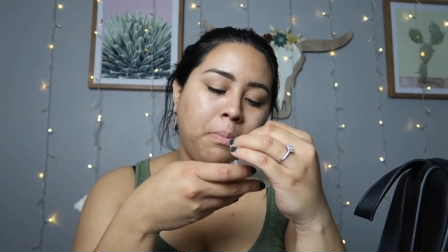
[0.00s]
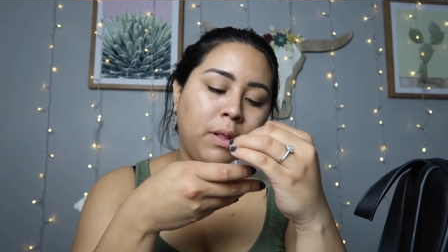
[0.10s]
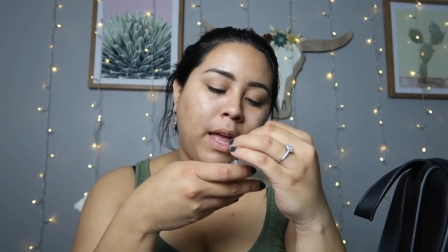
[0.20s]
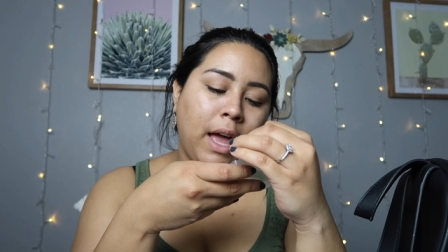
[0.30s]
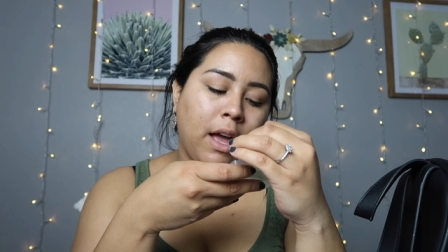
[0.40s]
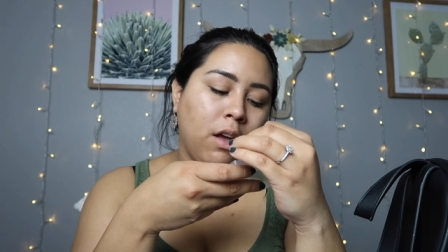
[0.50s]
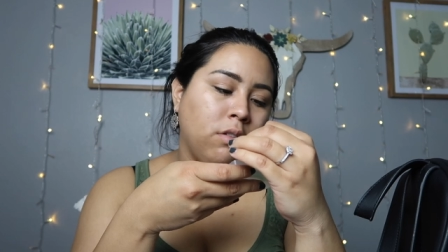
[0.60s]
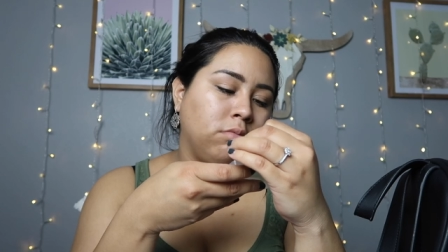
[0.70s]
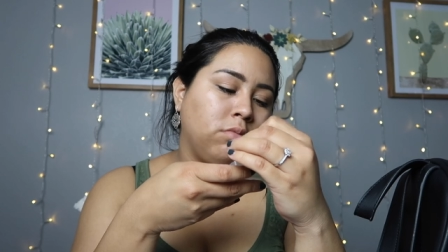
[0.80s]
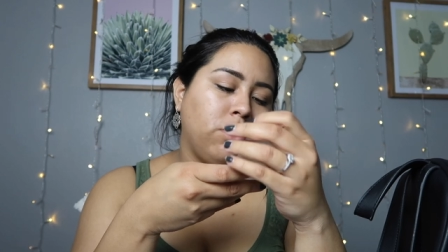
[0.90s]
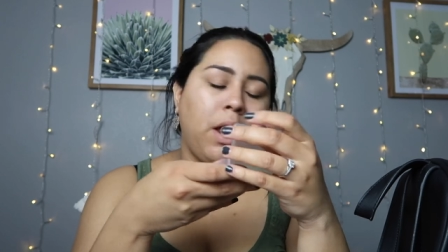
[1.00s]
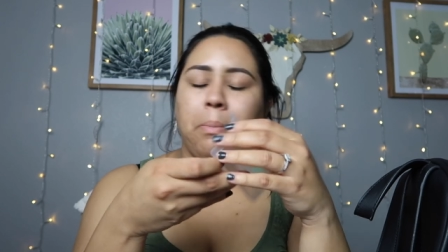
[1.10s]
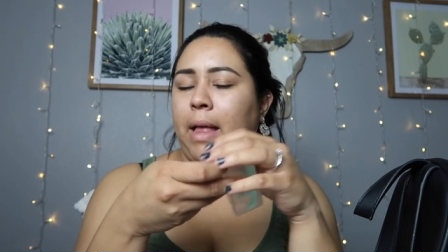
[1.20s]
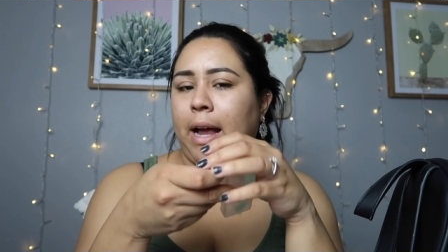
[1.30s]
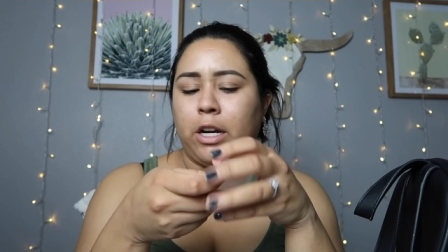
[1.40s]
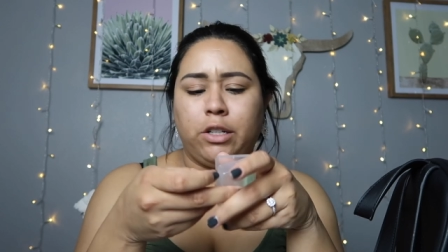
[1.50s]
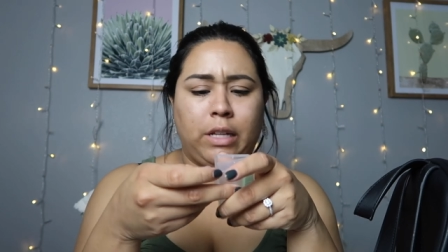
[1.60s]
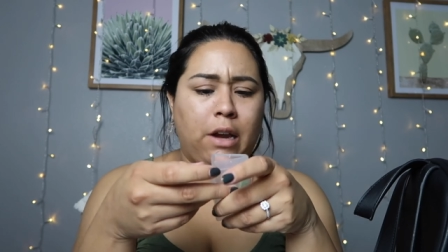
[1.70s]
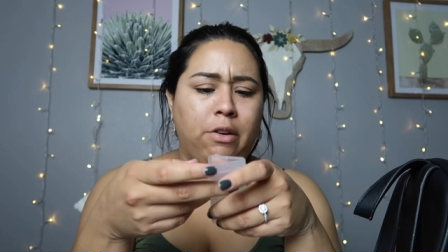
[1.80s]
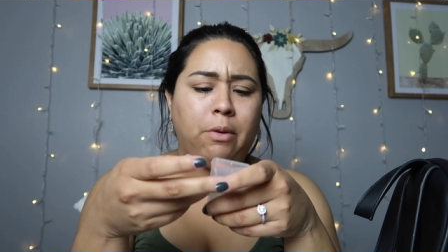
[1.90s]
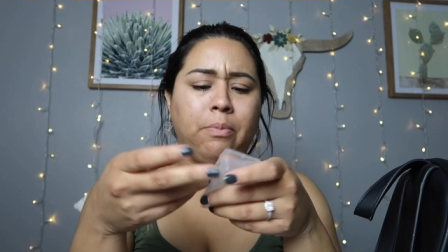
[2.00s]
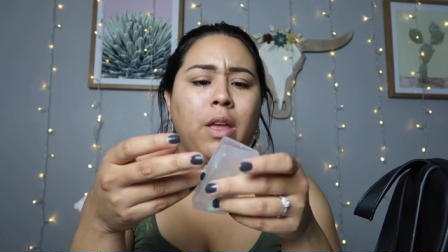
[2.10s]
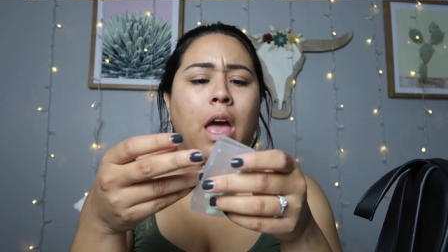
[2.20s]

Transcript: they're not Plackers, I don't know.